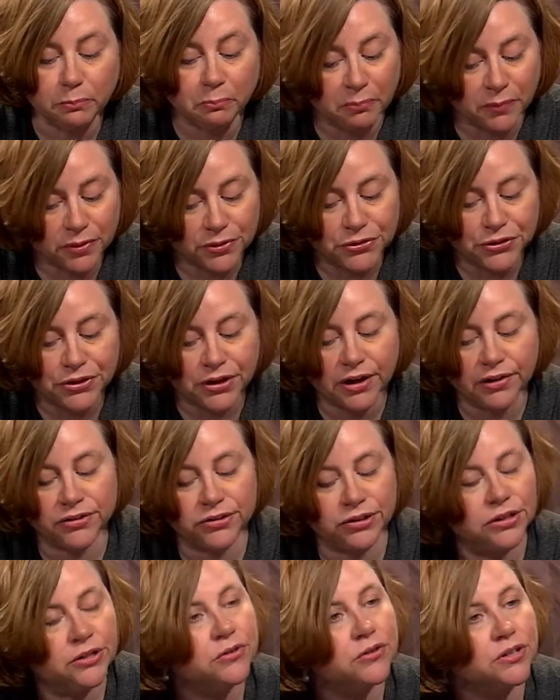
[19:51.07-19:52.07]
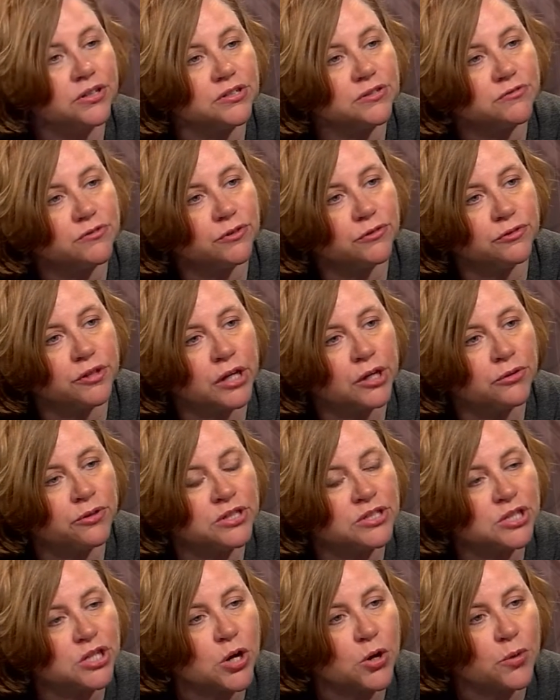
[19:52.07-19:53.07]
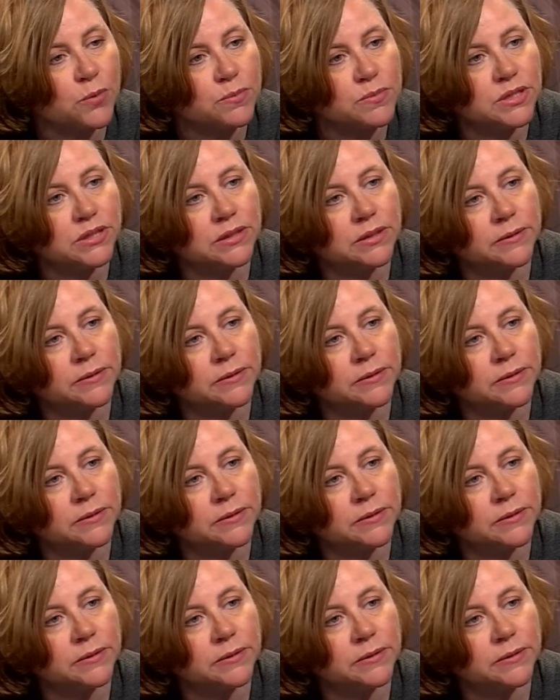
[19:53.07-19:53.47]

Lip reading: million increase for veterans' homes.